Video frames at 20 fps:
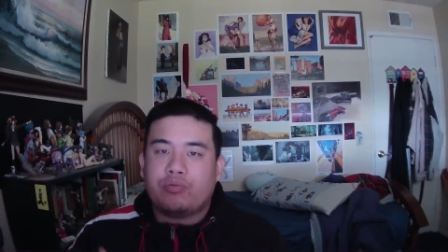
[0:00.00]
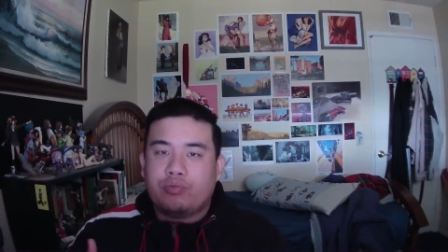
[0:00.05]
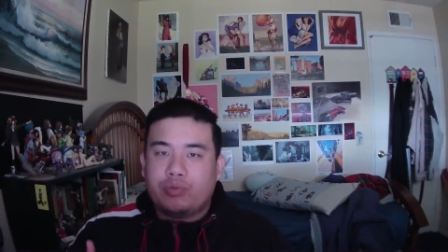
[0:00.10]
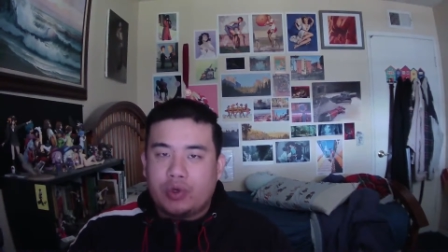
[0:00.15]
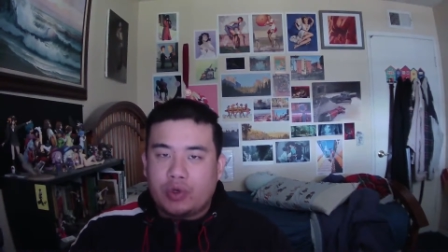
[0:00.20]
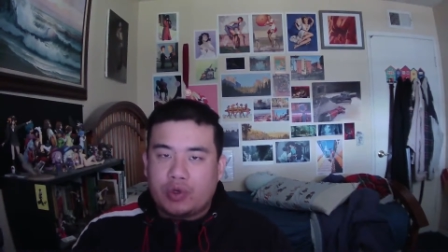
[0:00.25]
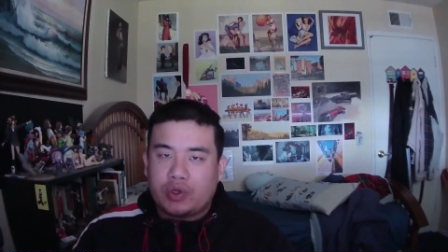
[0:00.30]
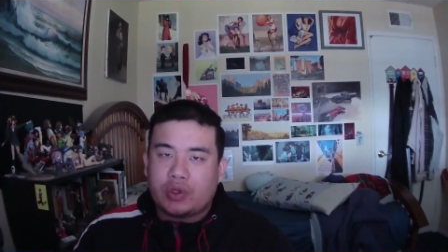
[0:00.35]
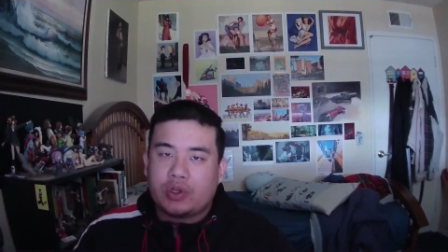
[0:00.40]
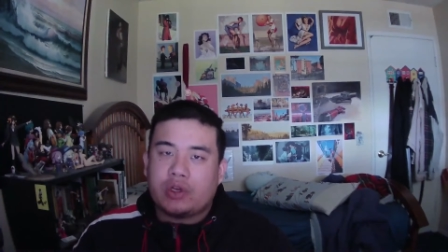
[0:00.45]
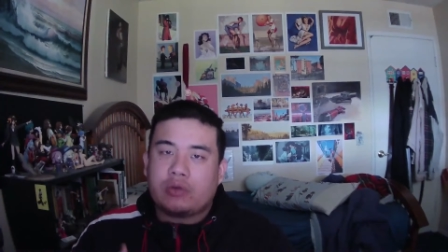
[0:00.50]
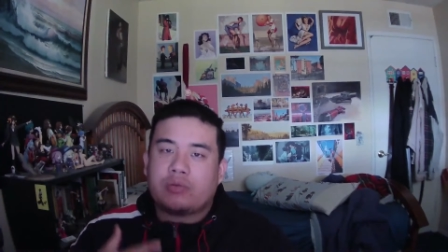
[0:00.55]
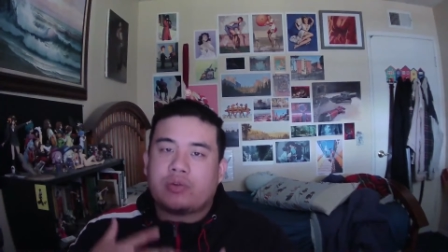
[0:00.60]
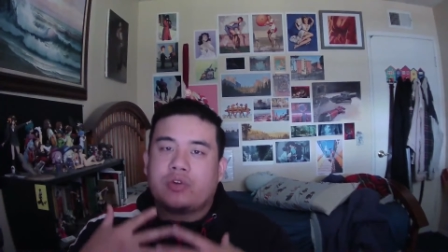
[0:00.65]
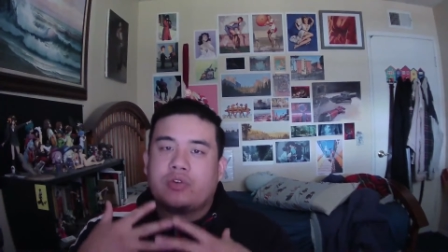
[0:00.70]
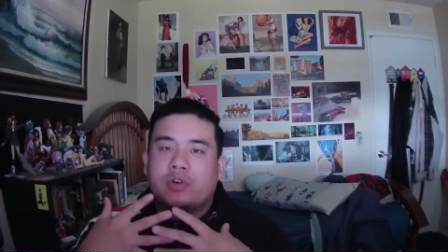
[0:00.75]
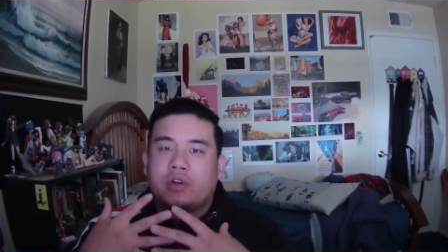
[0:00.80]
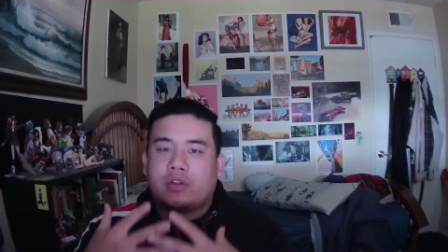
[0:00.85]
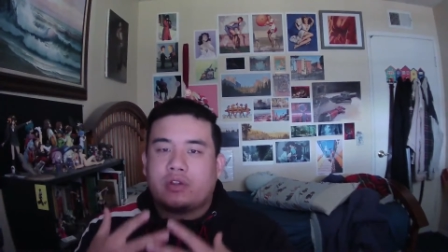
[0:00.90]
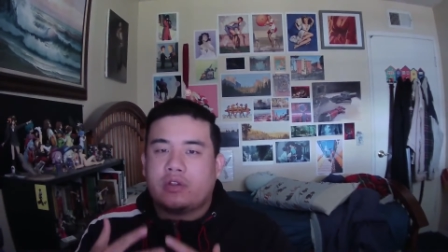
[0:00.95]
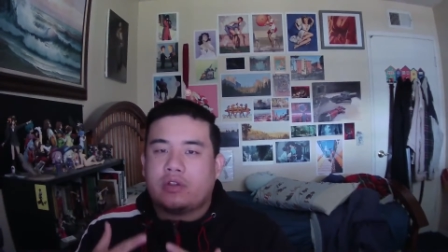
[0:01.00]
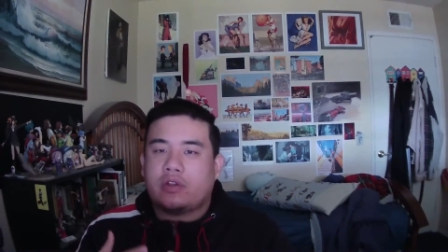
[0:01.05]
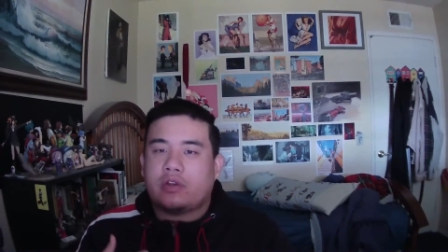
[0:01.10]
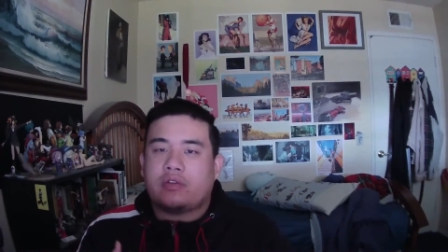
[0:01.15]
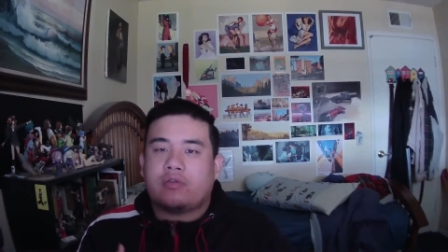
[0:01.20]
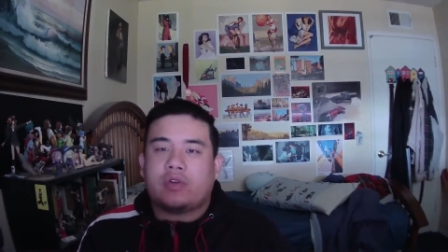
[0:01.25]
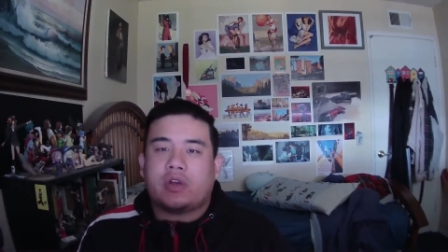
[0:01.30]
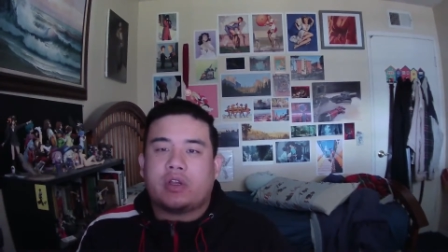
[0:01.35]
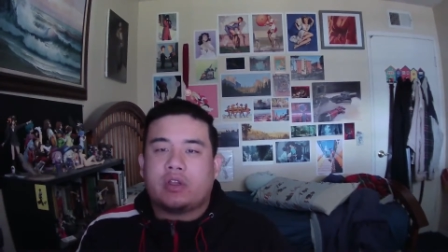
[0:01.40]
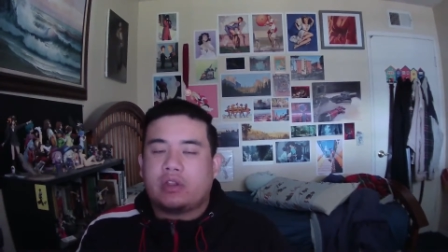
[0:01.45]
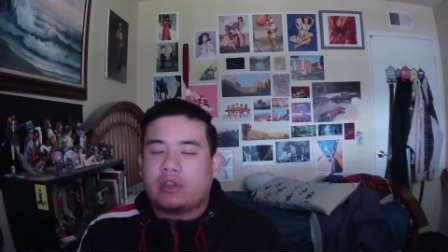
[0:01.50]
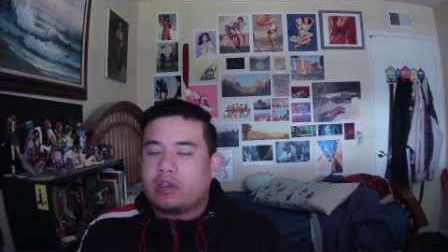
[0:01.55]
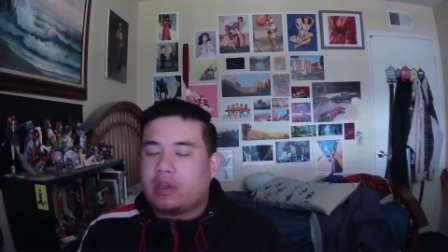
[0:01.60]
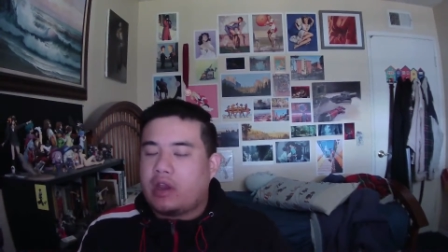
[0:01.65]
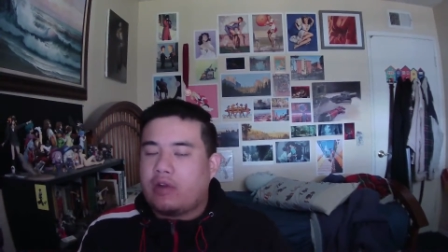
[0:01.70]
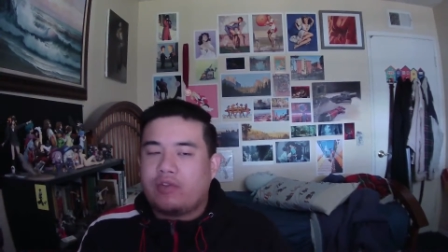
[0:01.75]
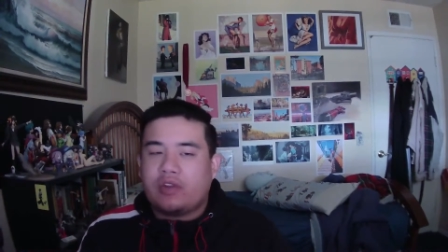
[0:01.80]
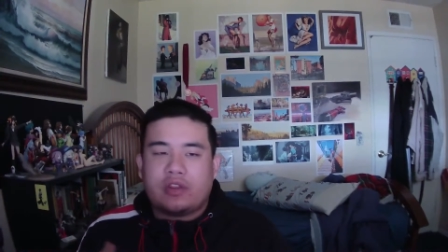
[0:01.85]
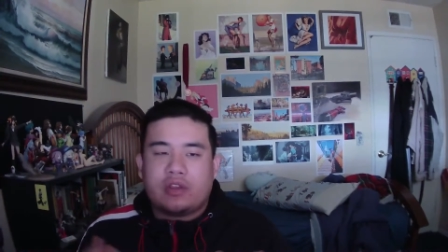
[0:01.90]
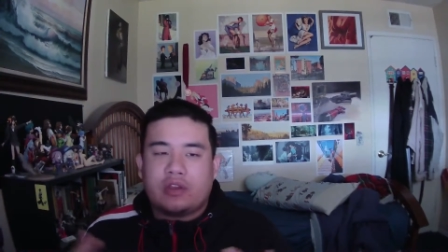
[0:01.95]
build it up correctly like right like
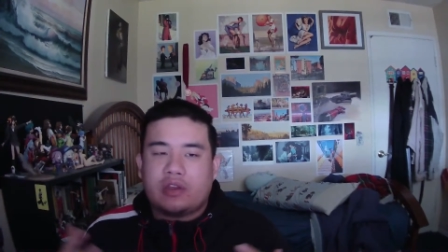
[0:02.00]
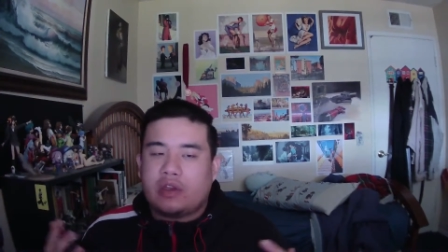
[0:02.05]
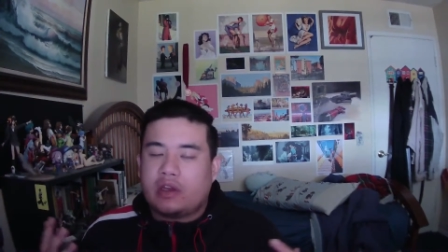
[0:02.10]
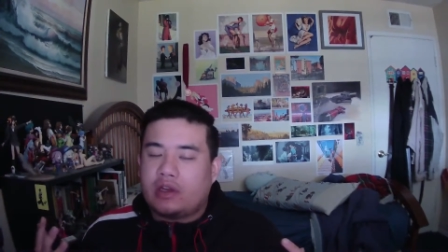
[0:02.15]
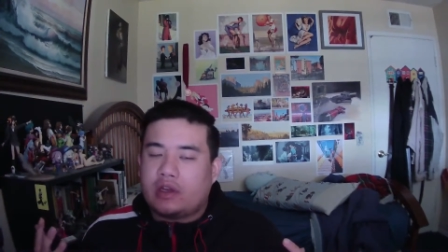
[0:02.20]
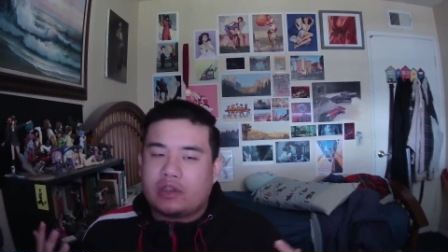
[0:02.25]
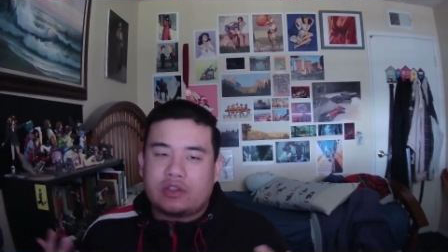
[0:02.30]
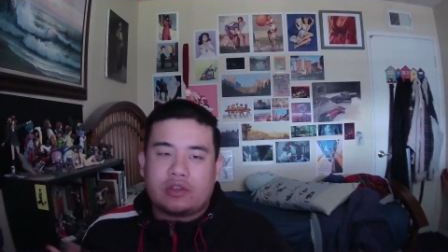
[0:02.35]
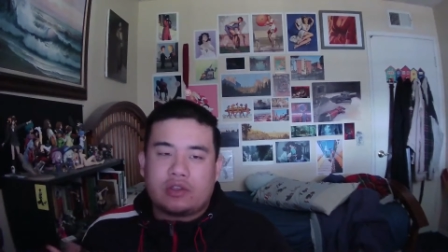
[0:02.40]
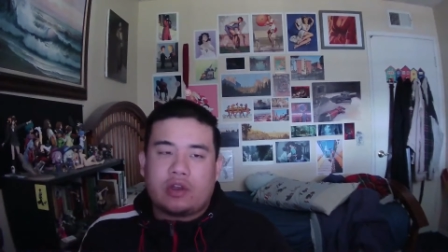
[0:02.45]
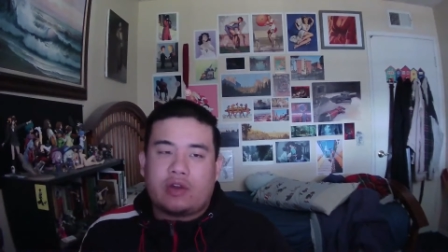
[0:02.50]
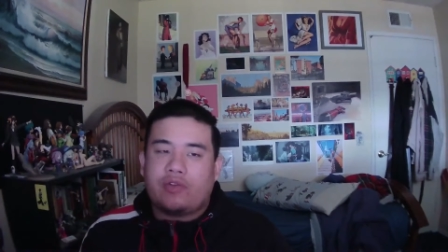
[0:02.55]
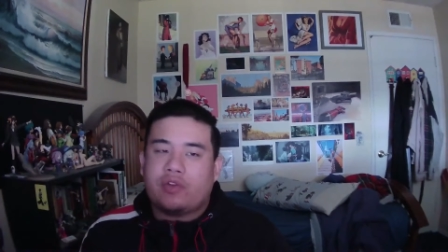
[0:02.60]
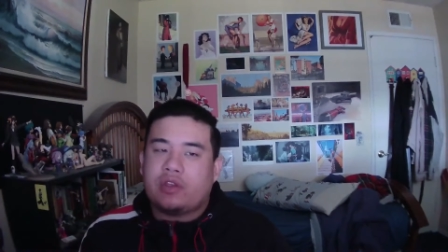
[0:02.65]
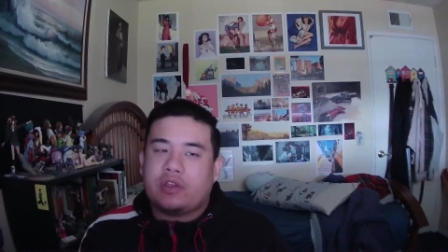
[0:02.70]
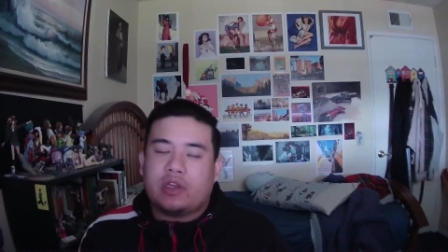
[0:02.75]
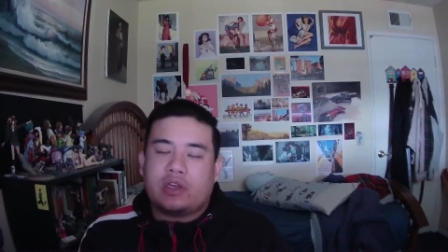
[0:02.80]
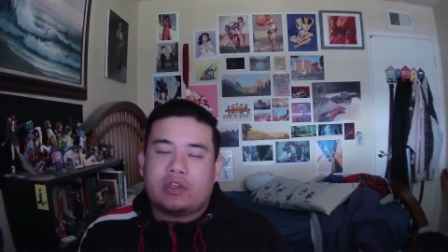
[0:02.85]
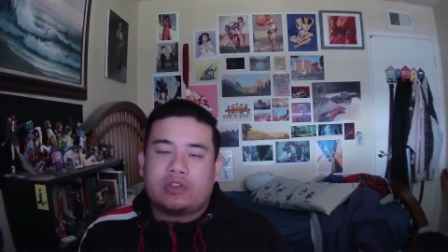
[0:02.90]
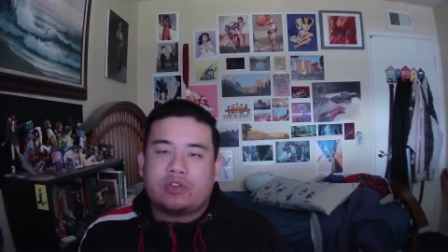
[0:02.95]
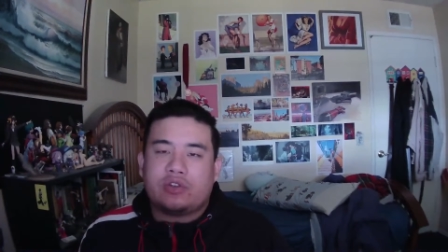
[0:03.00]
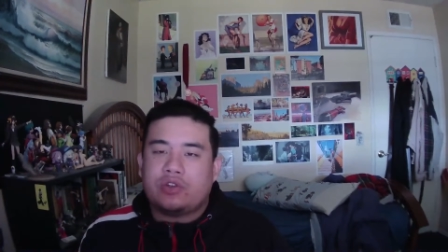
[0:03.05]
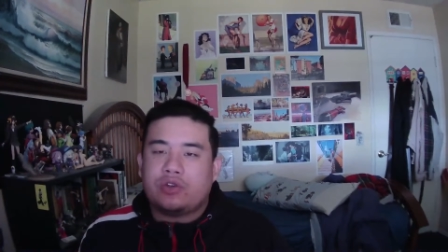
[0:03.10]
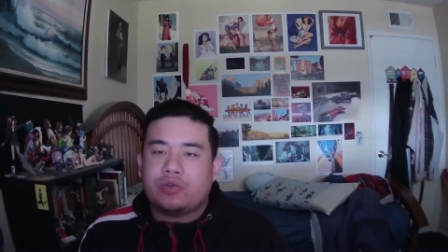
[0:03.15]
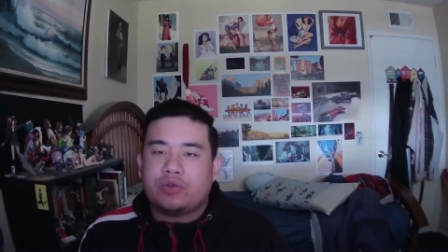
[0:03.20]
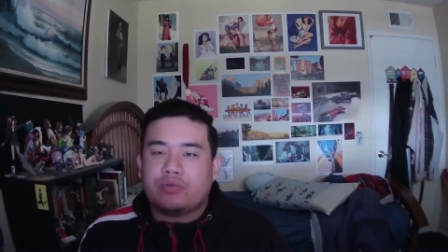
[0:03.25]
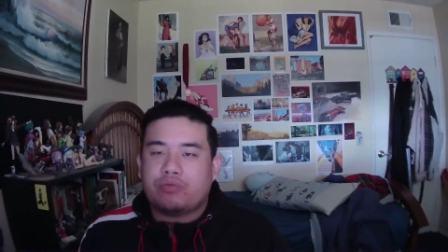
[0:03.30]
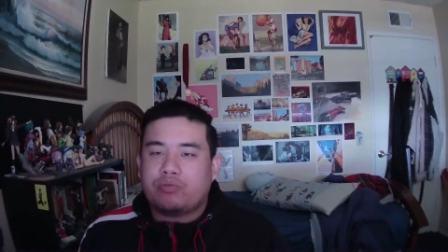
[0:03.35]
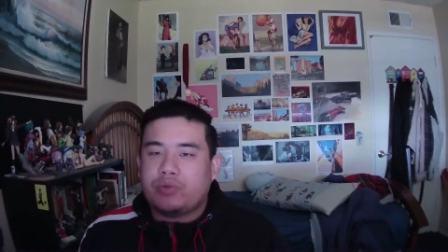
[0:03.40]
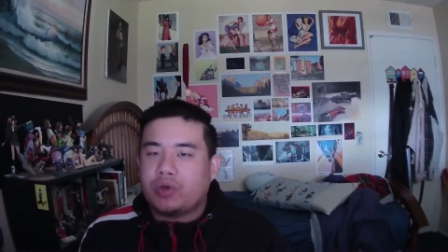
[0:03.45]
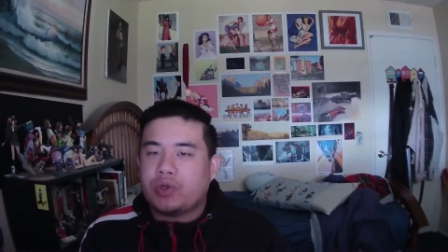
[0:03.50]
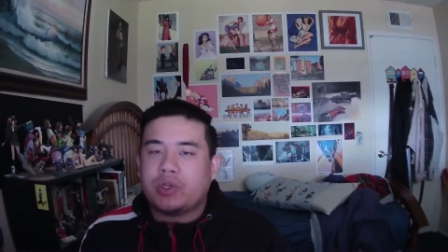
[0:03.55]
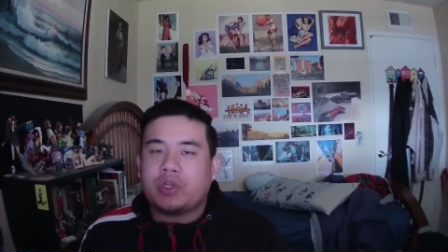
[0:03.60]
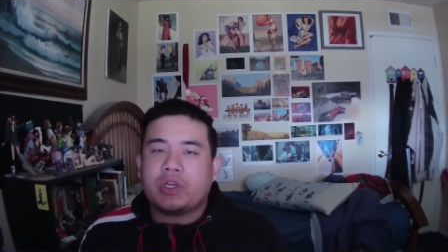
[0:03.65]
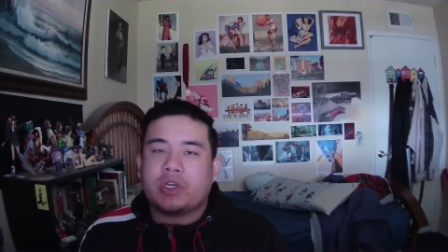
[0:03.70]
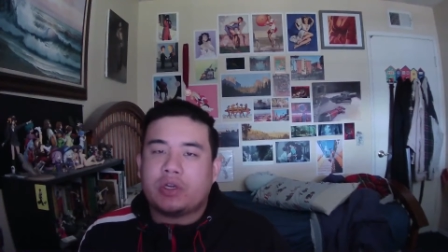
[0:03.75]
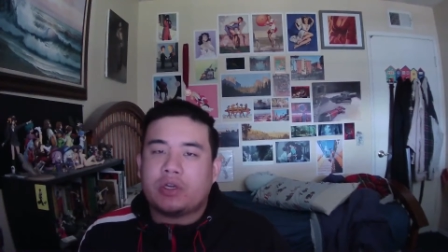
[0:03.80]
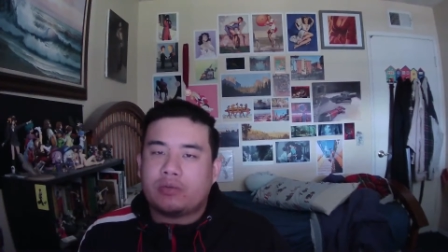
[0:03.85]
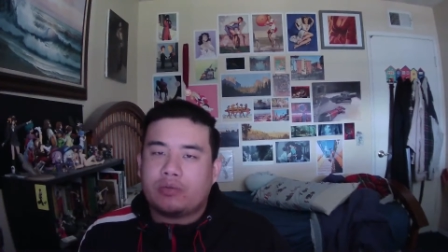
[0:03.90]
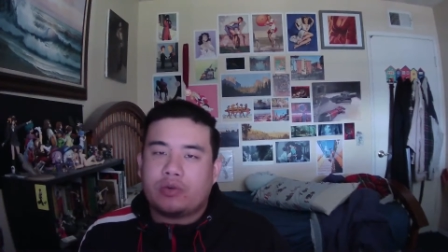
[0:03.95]
everything has everything has to do with building
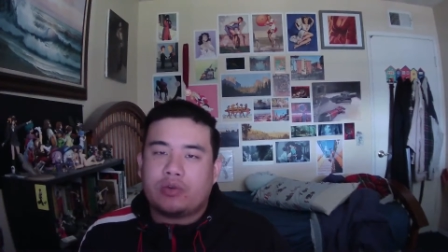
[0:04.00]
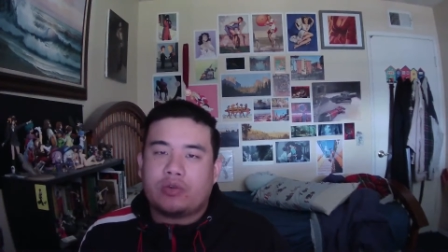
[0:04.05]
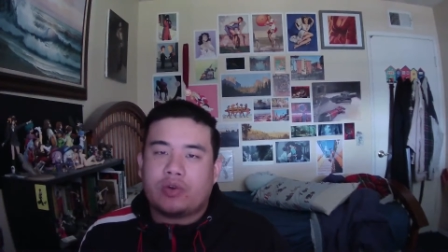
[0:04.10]
up